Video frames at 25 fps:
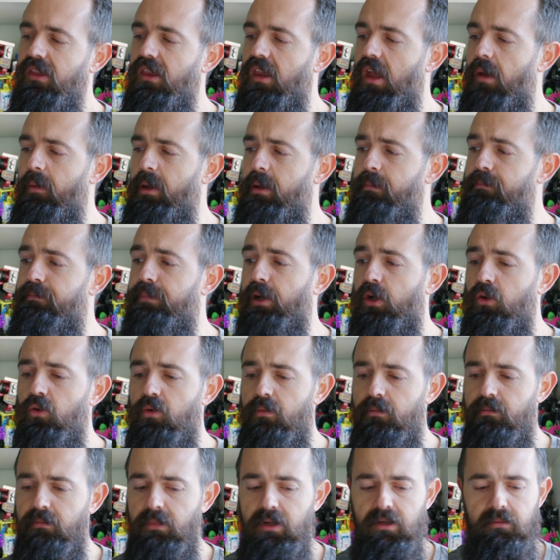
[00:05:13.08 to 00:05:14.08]
I mean,
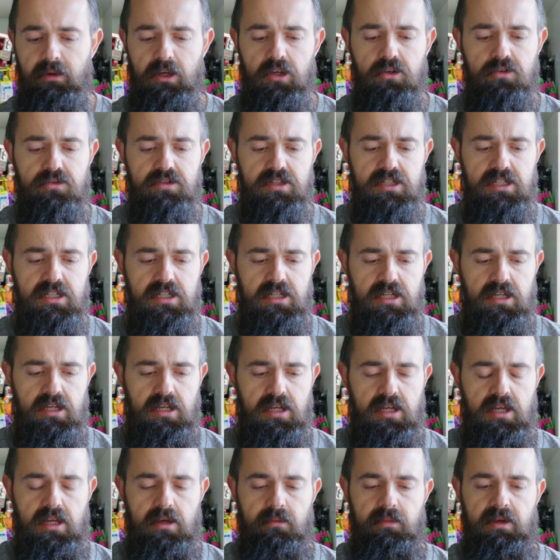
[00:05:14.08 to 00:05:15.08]
boat mode,
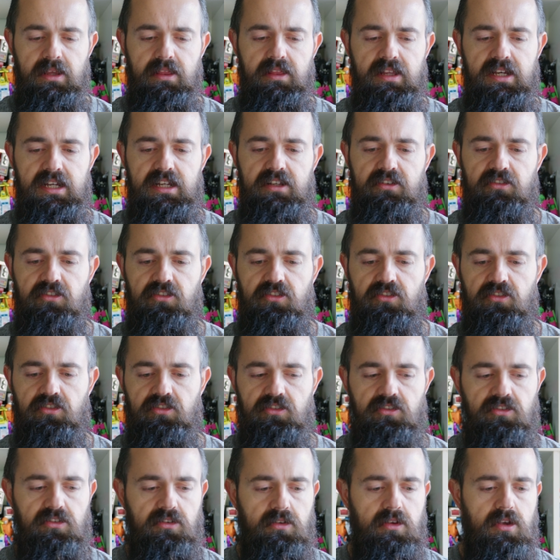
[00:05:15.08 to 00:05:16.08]
I mean,
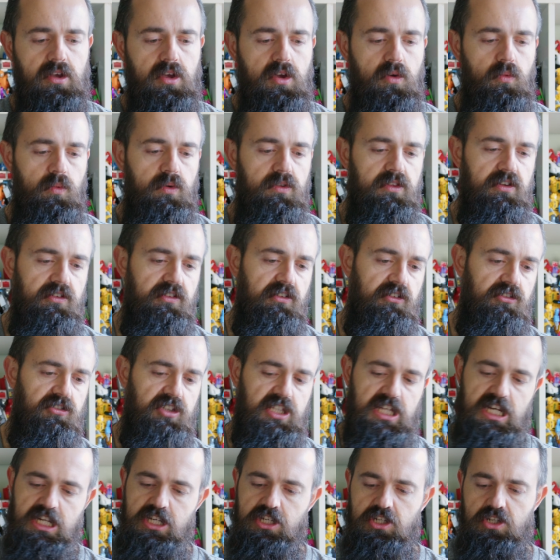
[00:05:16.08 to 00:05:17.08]
that's, with this
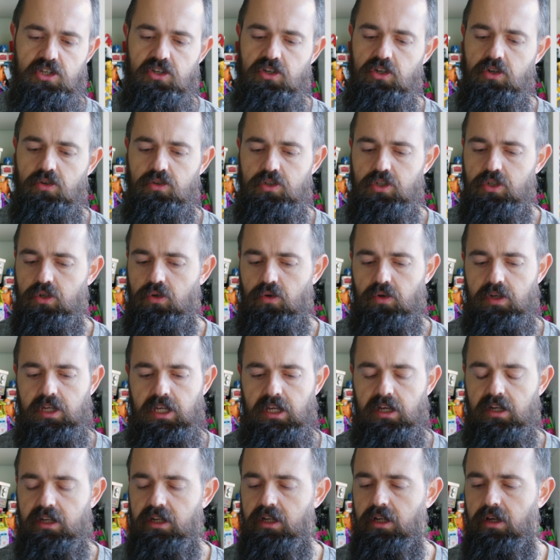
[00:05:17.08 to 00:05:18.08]
extended, you're
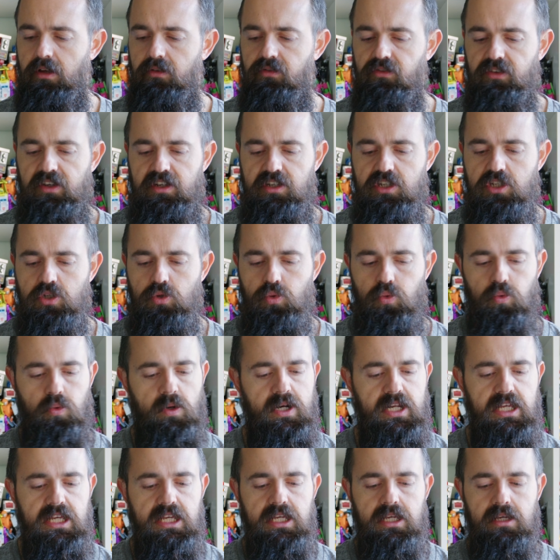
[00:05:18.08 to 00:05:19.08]
talking, I don't know, say
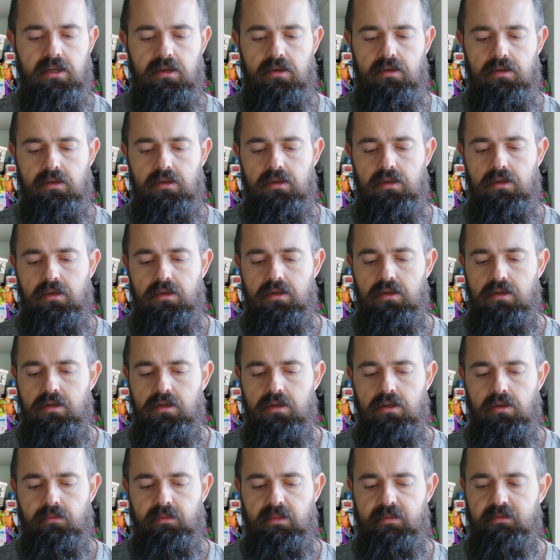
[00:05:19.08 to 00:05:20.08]
20,
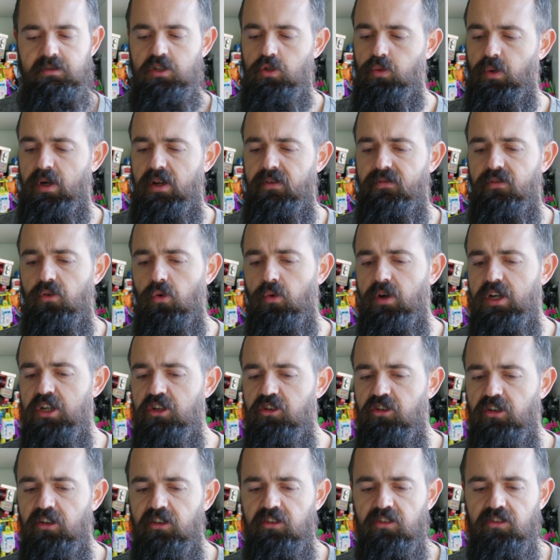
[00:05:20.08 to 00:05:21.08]
maybe 24
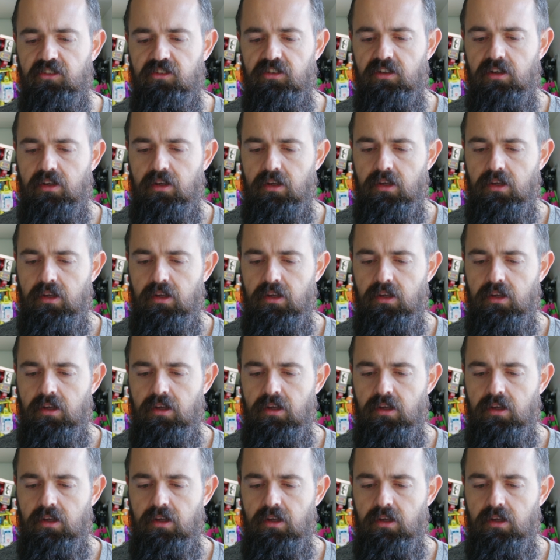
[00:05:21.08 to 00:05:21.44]
inches.